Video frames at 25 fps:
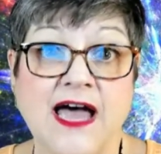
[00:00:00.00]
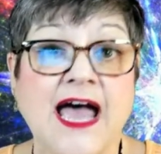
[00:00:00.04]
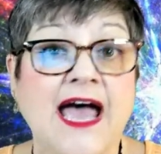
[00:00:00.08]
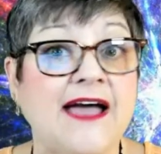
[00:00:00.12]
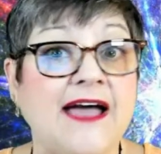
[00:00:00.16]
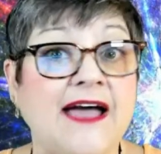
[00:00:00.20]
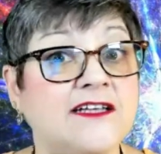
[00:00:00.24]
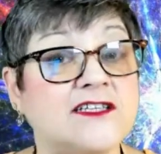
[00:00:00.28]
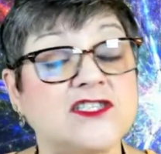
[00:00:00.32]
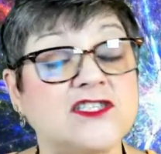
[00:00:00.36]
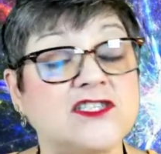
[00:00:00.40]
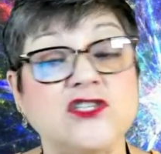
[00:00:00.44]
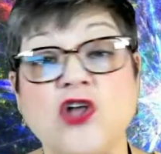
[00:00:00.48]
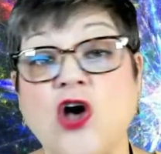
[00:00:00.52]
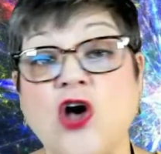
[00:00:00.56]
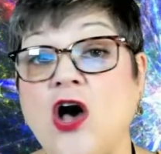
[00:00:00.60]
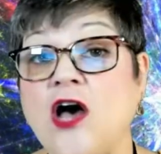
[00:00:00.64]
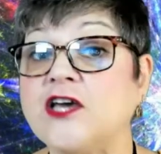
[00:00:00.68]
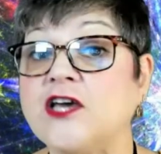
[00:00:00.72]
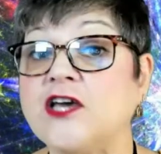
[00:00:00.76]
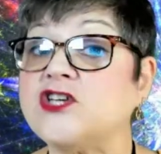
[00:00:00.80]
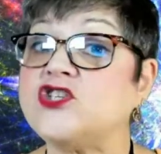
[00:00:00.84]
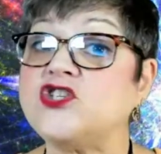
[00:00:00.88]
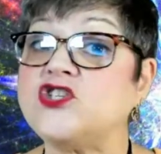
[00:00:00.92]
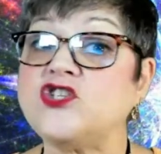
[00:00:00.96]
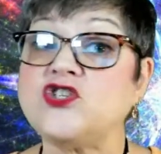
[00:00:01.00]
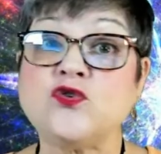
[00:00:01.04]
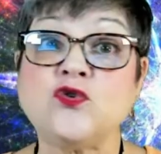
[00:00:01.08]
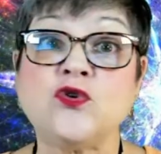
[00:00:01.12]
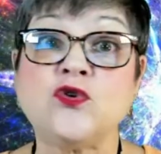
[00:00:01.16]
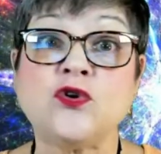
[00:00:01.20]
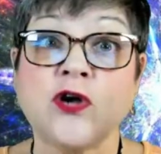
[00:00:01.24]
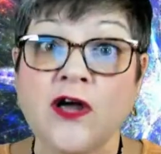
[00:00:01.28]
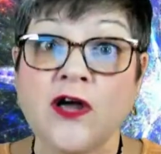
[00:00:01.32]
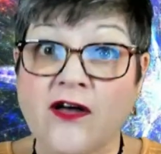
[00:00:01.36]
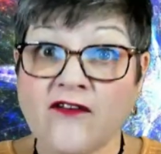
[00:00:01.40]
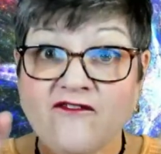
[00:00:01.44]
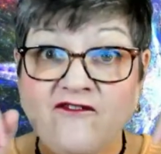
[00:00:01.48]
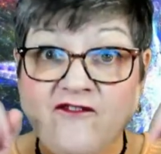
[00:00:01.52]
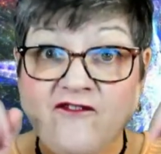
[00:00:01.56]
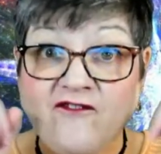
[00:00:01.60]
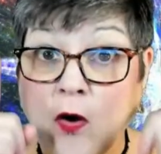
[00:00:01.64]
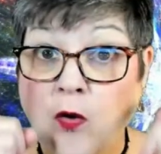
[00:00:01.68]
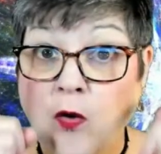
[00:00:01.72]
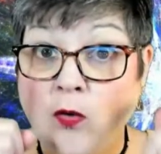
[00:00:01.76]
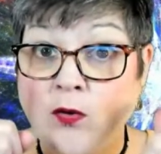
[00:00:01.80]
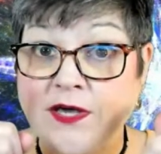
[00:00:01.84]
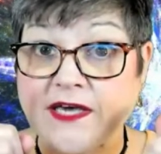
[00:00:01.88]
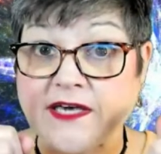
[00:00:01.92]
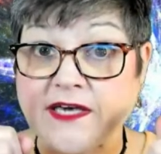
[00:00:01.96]
And as long as your
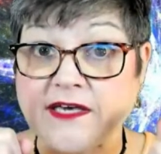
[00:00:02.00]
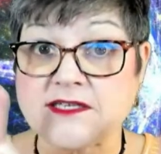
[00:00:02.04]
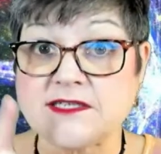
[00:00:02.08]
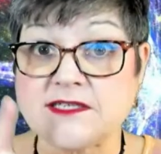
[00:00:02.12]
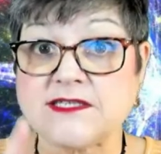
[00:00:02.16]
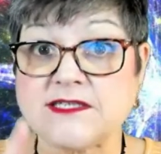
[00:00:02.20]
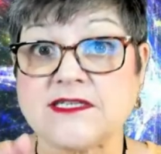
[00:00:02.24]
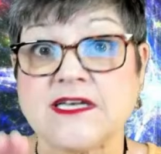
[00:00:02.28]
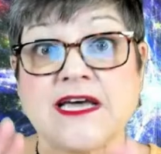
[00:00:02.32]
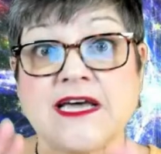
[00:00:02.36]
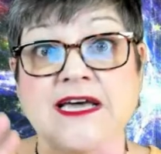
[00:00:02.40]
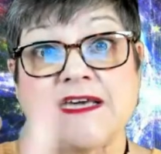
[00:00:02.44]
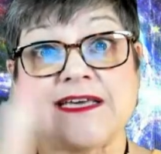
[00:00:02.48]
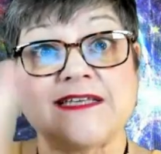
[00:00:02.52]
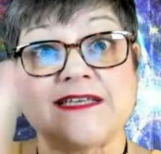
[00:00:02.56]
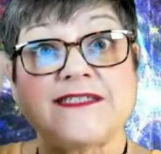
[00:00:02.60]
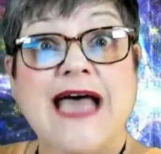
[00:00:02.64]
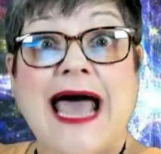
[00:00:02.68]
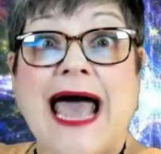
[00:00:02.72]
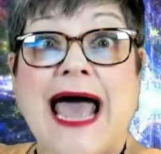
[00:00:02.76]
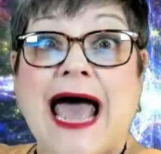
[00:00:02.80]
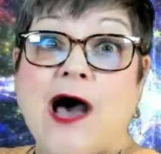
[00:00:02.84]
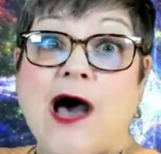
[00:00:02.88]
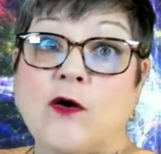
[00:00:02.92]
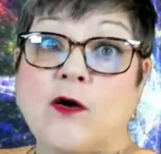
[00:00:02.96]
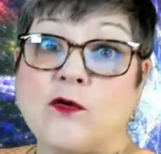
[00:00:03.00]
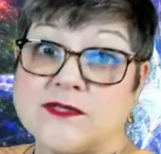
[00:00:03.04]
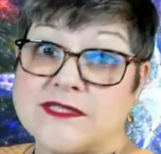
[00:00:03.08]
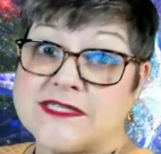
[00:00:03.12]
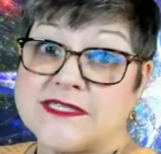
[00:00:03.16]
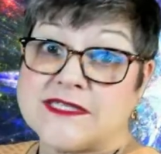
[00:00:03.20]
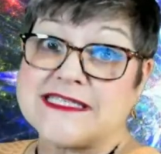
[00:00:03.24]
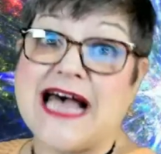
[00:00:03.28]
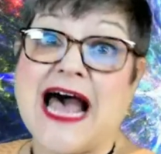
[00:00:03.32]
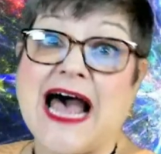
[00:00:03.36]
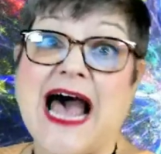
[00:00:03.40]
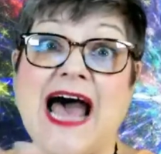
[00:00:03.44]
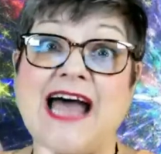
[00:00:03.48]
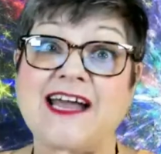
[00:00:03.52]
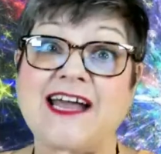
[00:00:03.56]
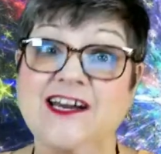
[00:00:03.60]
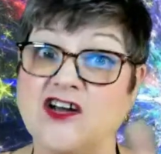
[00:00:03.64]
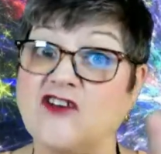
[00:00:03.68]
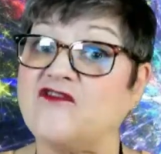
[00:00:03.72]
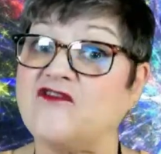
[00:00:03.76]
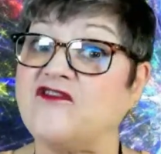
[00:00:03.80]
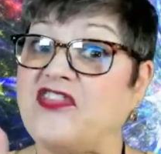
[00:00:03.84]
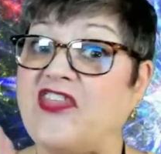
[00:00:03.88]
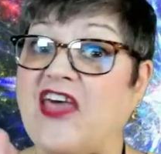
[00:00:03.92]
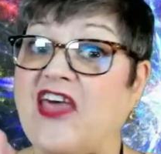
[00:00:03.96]
focus is outside
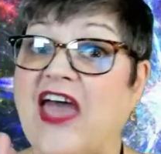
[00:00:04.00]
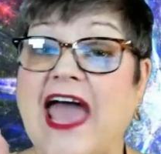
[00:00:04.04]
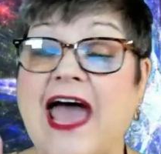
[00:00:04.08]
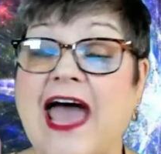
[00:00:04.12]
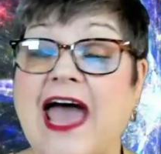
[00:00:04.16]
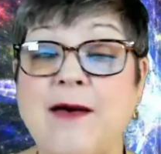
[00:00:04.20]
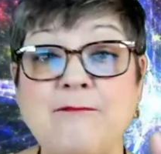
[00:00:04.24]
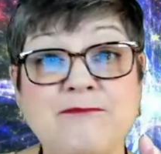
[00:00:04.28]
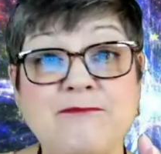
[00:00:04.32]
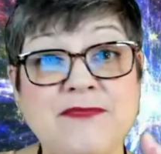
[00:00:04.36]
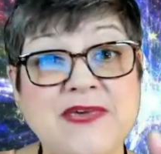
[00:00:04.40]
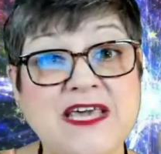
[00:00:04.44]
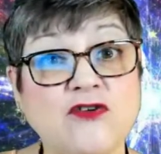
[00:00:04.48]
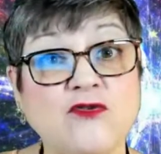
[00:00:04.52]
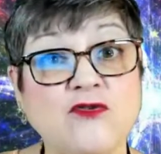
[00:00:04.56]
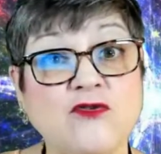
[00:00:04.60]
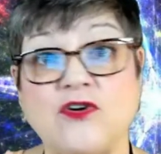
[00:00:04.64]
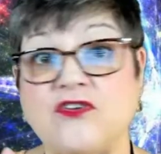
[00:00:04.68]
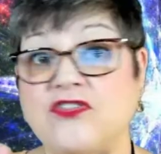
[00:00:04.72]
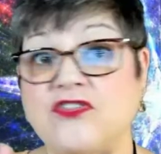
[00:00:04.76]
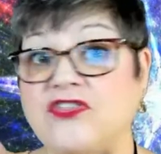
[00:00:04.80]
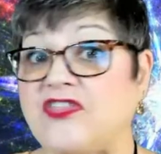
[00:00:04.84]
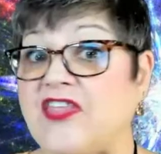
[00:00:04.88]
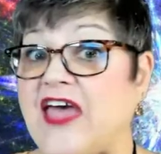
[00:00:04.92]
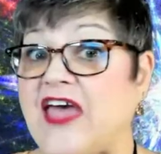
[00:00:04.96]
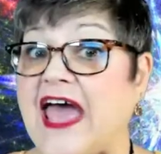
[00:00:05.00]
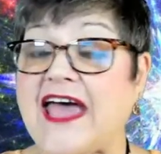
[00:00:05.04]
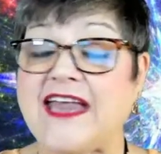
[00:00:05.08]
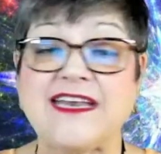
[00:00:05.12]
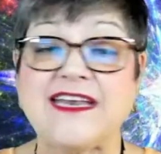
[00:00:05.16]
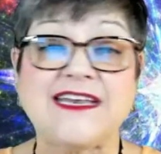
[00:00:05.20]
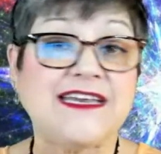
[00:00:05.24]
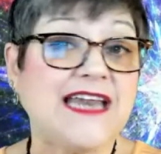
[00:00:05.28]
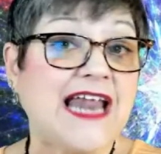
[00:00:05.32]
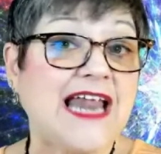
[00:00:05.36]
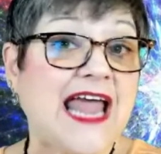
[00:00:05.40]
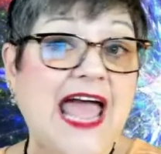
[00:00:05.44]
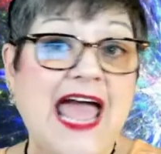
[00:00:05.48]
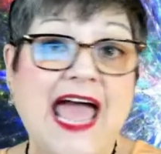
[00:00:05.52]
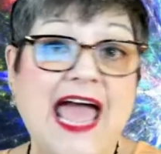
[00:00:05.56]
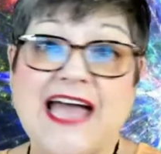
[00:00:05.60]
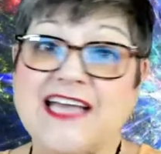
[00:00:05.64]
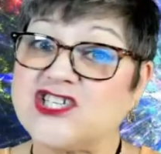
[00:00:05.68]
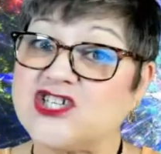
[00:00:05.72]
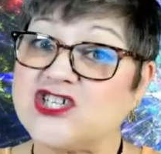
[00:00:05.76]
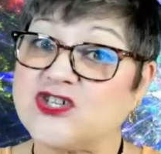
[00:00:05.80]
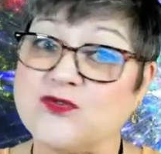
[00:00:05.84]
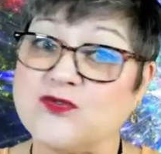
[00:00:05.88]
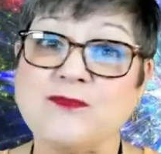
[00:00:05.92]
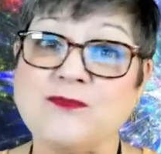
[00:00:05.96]
of that mirror, that
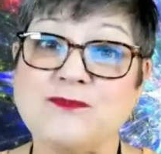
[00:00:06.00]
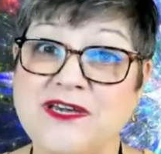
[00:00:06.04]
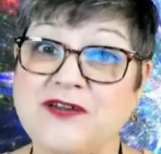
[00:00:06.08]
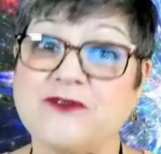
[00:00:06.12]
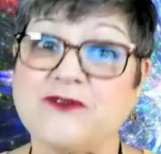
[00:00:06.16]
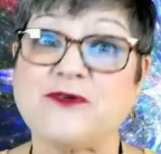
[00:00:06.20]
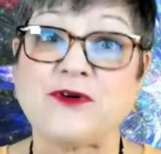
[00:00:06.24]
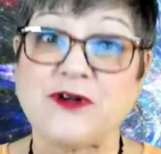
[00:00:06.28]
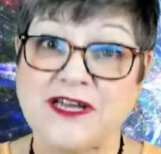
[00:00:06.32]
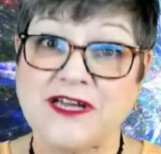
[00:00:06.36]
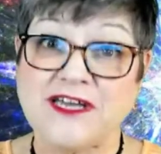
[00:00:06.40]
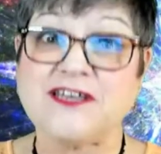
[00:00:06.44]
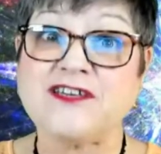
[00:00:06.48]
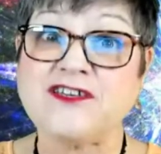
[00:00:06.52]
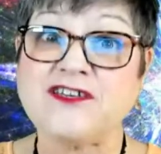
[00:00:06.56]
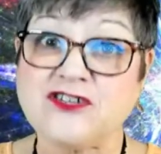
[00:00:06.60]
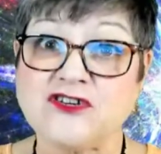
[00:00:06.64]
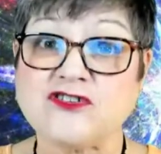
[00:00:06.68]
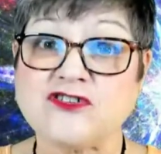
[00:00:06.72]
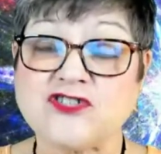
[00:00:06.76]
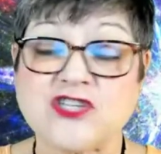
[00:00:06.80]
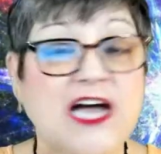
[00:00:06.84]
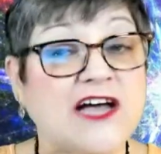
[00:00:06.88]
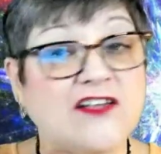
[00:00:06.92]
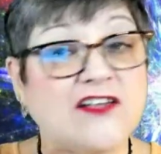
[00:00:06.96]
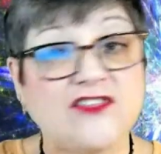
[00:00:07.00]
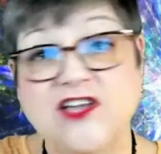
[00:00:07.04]
natural mirror in your child,